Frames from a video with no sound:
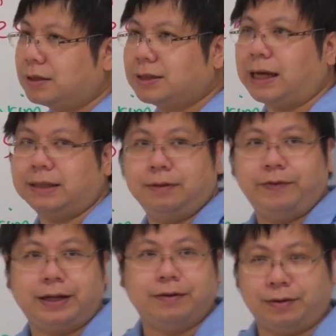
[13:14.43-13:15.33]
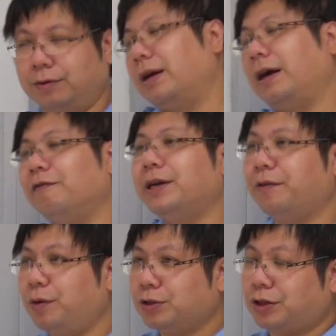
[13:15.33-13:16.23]
slightly weaker, okay, a
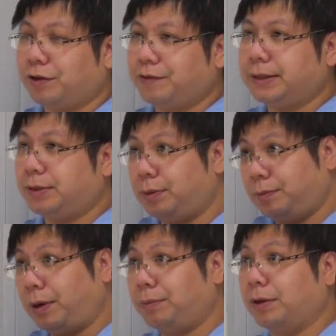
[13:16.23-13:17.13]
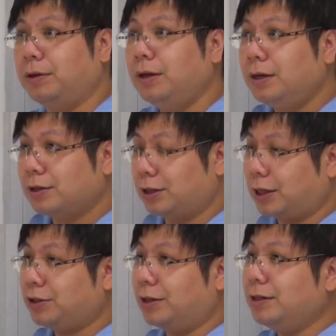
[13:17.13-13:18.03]
weaker version of this twin prime
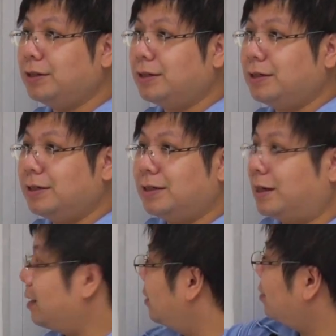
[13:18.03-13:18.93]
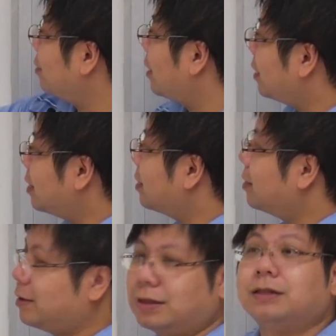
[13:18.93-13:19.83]
conjecture, and then show that this
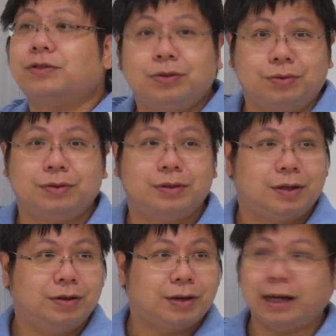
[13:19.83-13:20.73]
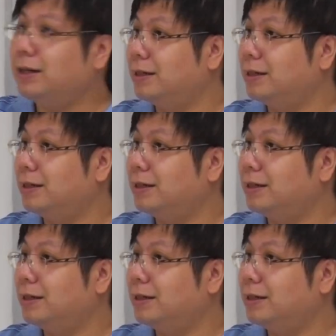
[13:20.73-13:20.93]
is true. Okay,